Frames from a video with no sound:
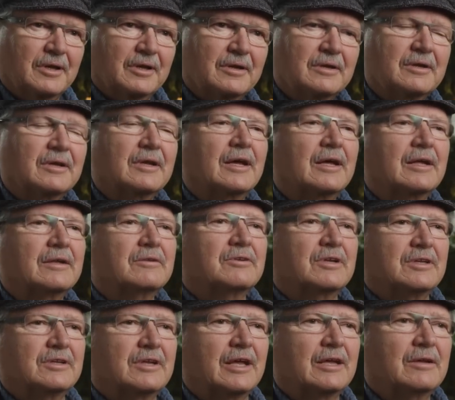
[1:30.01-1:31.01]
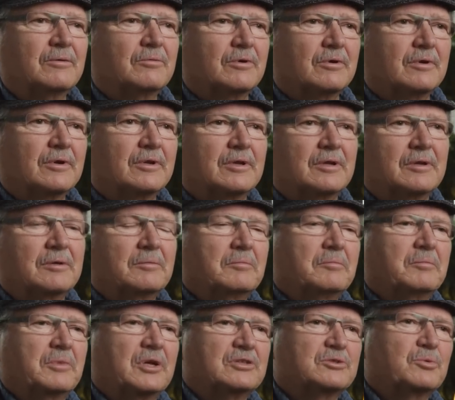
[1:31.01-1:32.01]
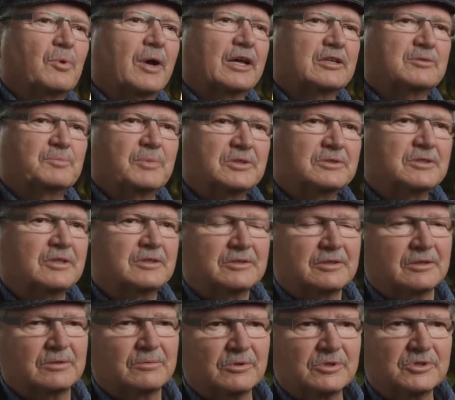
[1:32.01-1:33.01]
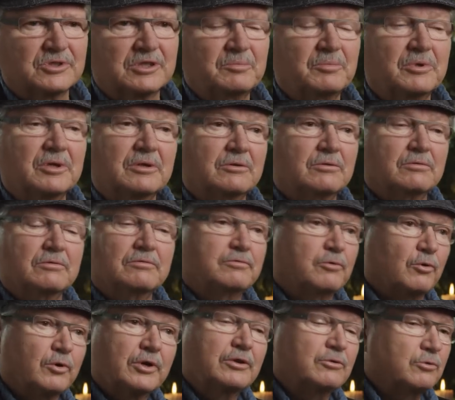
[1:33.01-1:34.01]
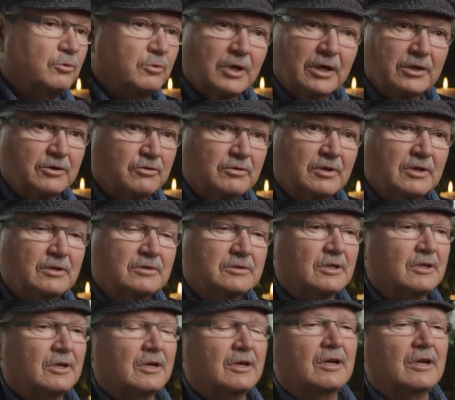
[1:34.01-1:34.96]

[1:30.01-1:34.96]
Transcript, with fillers: And uh, today we're in the beeswax business and we're shipping to 42 countries.